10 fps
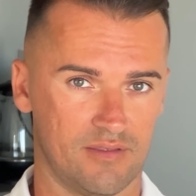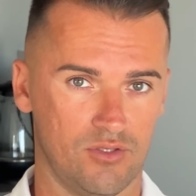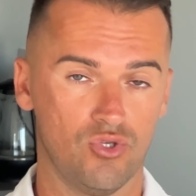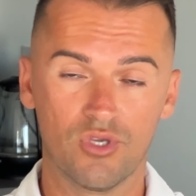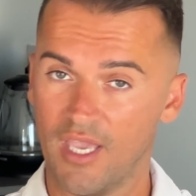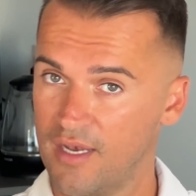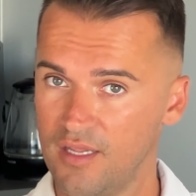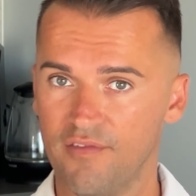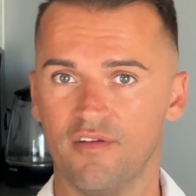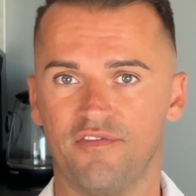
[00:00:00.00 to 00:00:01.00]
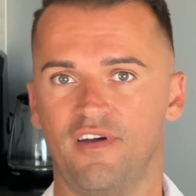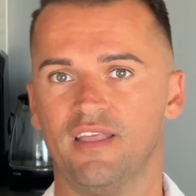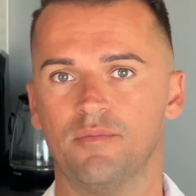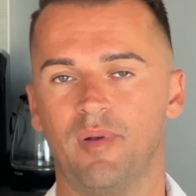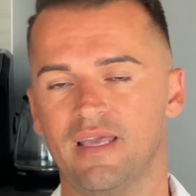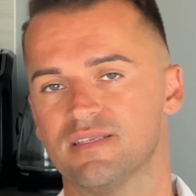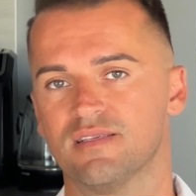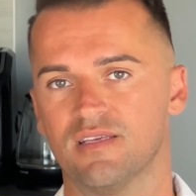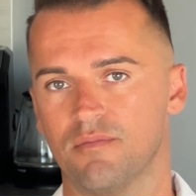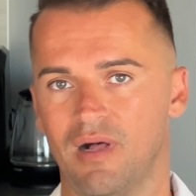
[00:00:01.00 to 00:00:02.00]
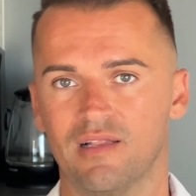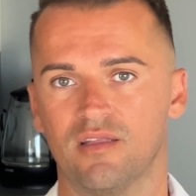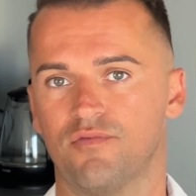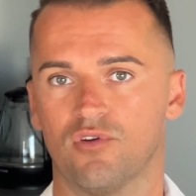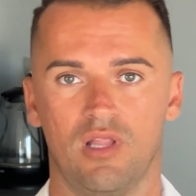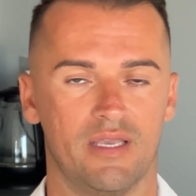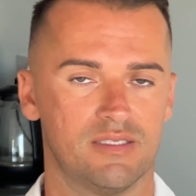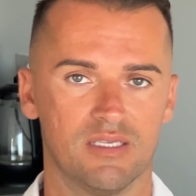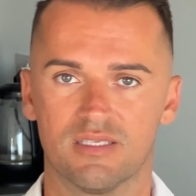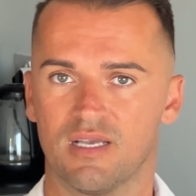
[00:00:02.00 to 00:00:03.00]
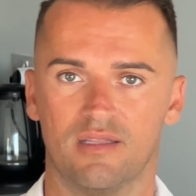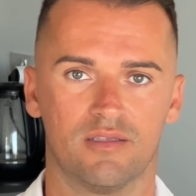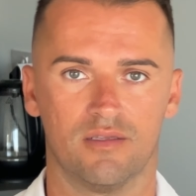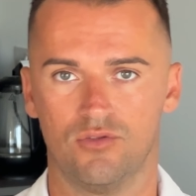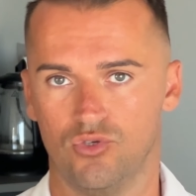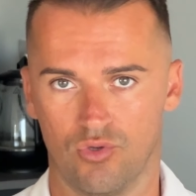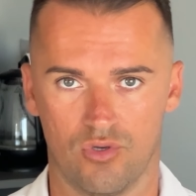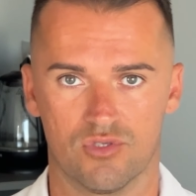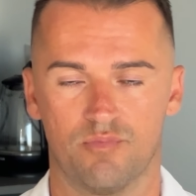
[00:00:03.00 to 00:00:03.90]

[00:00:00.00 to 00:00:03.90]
You can even find places in Malta for like 600 euros,